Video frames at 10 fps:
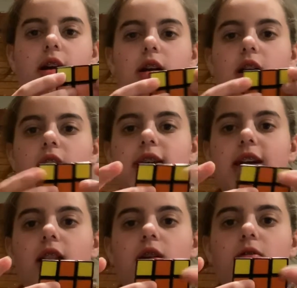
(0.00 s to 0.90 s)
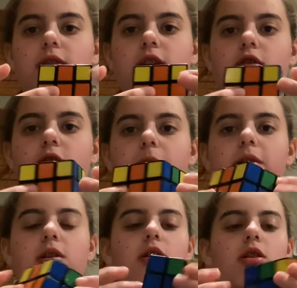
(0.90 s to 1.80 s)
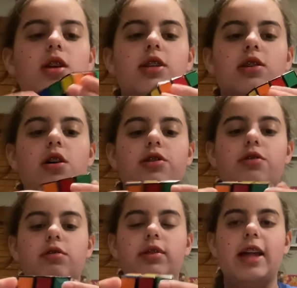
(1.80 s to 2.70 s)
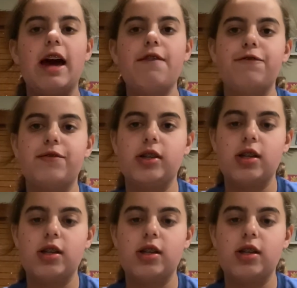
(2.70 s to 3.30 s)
a yellow cube is on your left